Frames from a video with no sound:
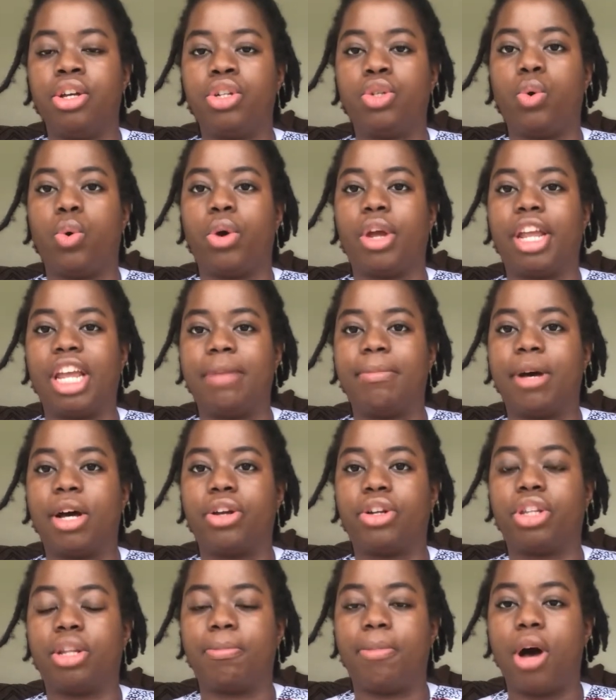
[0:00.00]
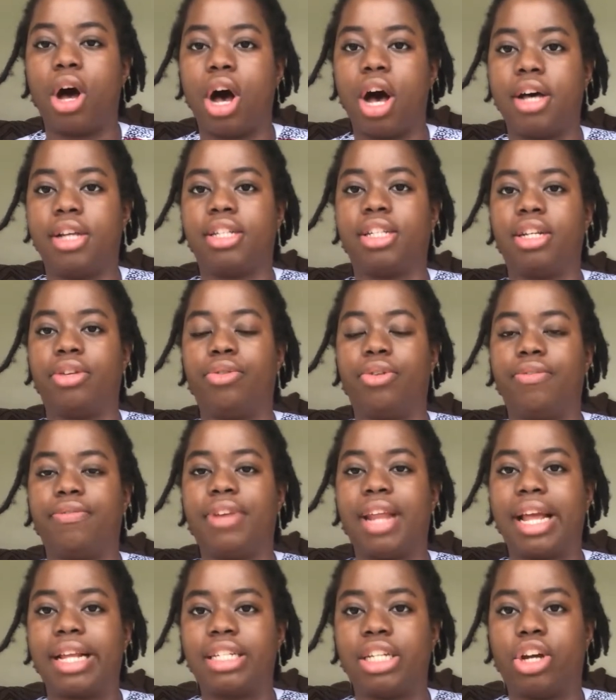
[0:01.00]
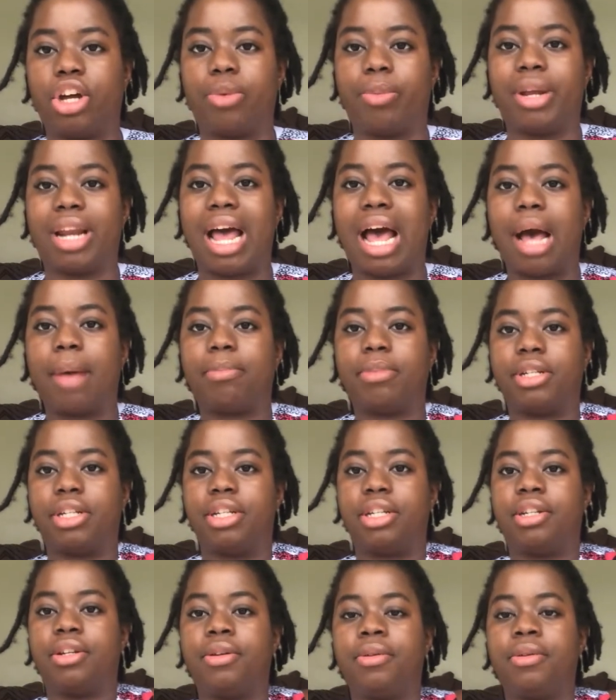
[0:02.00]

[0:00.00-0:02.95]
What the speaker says: talking about the past and reflecting on what happened.